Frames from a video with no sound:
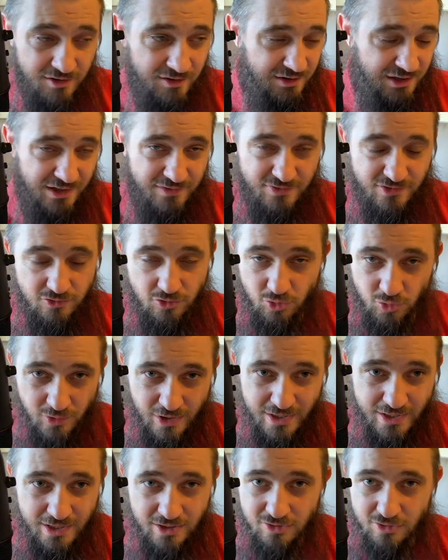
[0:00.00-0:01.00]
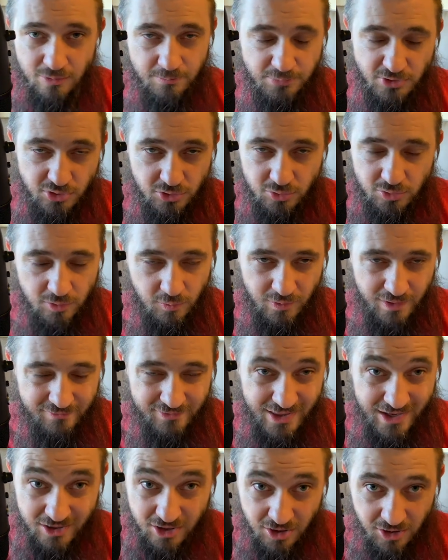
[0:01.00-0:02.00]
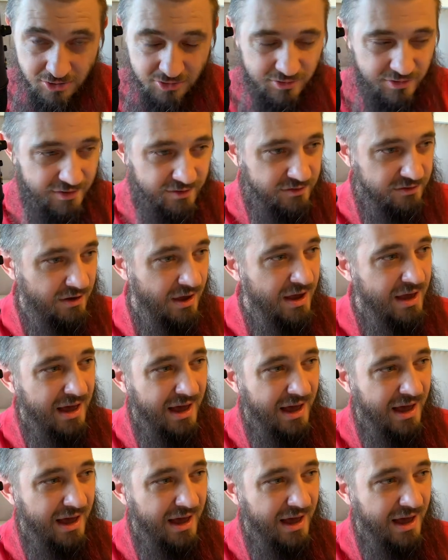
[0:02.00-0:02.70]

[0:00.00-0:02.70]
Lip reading: like if it's gray or blue or whatever that color is,